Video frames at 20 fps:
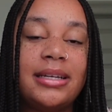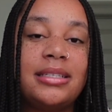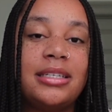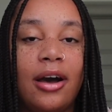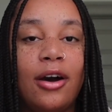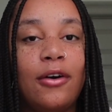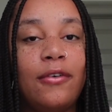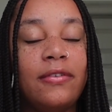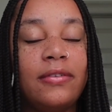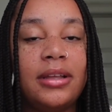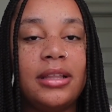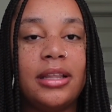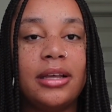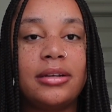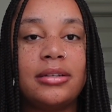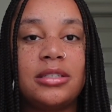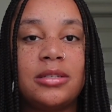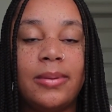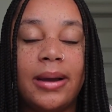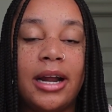Hopefully they'll
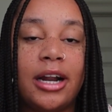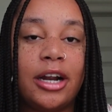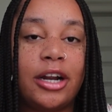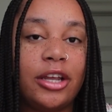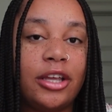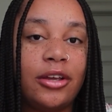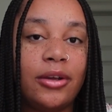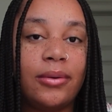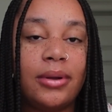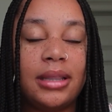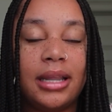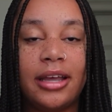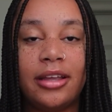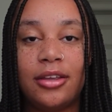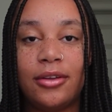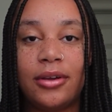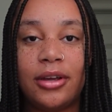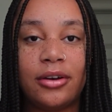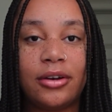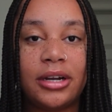inspire you and that
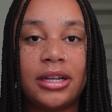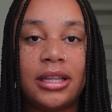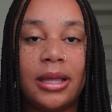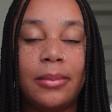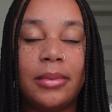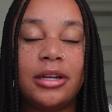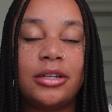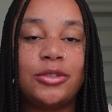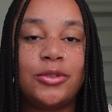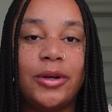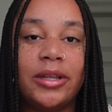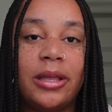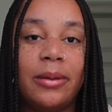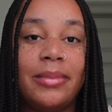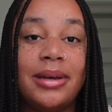you can read them and enjoy them